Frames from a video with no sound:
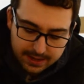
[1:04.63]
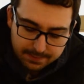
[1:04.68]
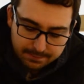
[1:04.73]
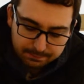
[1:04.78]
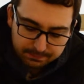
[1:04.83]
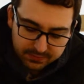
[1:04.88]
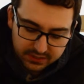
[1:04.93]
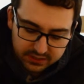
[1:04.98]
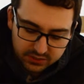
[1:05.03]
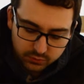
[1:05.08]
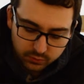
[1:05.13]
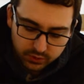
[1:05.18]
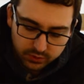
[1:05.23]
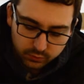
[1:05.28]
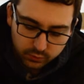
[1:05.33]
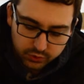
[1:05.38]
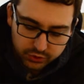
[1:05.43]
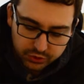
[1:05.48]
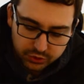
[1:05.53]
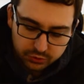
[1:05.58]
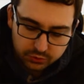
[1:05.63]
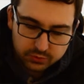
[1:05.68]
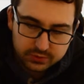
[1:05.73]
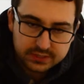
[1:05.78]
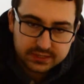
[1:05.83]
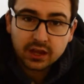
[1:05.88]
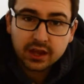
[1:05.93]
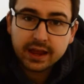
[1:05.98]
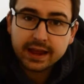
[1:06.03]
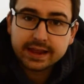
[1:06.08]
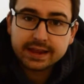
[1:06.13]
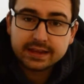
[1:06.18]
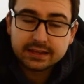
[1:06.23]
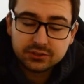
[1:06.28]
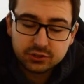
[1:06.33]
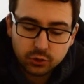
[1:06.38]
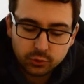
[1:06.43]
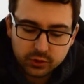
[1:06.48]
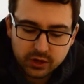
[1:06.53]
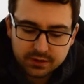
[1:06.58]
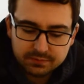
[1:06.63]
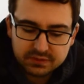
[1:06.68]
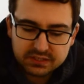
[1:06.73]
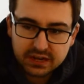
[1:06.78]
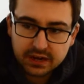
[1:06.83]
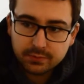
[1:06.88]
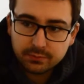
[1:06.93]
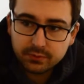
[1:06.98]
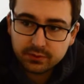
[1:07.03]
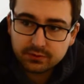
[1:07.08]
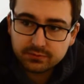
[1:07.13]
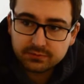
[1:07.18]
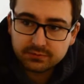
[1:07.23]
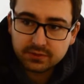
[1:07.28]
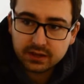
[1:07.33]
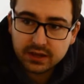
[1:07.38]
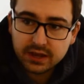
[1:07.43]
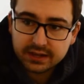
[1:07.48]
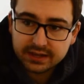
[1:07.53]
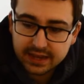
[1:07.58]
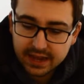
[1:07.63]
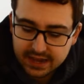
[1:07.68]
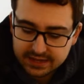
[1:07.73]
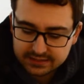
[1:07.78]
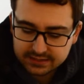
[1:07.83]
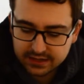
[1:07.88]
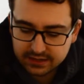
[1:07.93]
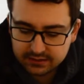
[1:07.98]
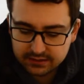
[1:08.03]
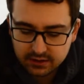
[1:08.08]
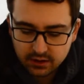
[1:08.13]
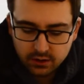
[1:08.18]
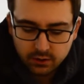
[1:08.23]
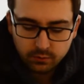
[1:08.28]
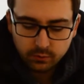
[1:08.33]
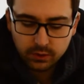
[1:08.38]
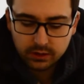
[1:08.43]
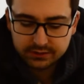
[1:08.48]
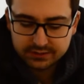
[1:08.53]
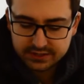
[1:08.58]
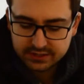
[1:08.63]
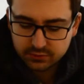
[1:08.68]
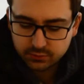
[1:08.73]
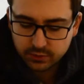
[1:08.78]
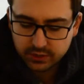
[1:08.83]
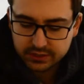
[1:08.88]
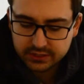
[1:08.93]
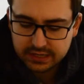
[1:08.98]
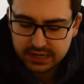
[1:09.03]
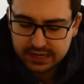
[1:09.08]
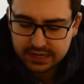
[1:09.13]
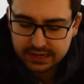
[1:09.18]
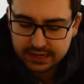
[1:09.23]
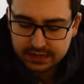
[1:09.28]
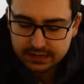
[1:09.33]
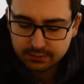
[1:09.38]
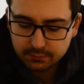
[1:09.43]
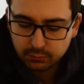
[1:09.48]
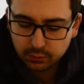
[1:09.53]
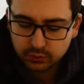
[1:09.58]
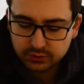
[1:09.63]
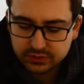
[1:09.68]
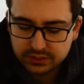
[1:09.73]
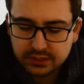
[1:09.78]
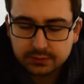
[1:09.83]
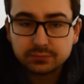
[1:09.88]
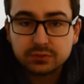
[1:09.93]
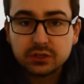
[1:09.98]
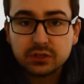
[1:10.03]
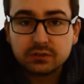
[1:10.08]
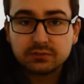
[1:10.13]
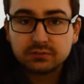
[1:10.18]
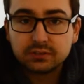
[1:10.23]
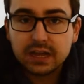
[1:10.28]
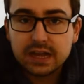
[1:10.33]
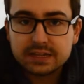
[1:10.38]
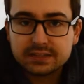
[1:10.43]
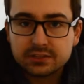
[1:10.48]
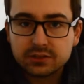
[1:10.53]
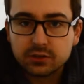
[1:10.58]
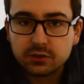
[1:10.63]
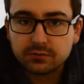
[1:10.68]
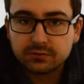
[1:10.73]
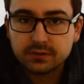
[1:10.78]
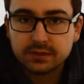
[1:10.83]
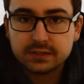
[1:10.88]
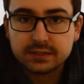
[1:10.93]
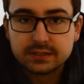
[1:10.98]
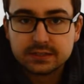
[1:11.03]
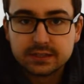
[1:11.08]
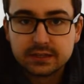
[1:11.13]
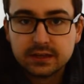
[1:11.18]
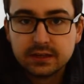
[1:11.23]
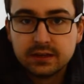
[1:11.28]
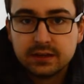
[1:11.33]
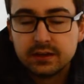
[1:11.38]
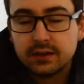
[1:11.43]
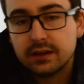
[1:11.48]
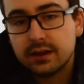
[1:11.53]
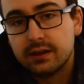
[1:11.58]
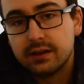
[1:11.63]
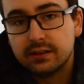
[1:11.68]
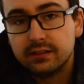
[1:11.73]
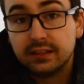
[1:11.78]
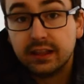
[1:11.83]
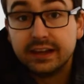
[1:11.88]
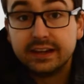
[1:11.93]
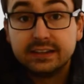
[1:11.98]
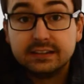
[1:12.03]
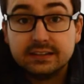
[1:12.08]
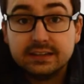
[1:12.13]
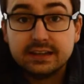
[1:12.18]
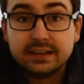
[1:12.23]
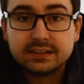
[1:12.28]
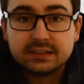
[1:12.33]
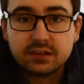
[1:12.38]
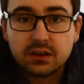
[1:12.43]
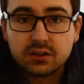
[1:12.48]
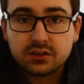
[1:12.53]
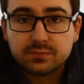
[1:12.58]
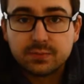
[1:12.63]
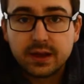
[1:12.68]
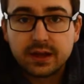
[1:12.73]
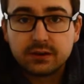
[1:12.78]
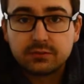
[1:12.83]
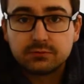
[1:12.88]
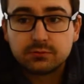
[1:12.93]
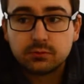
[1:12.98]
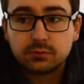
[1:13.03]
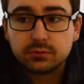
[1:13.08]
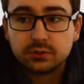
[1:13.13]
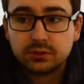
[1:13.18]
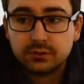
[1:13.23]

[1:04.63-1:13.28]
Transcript: This one would use a donut type of gasket, while this one bolts up to a flat surface like the exhaust manifold.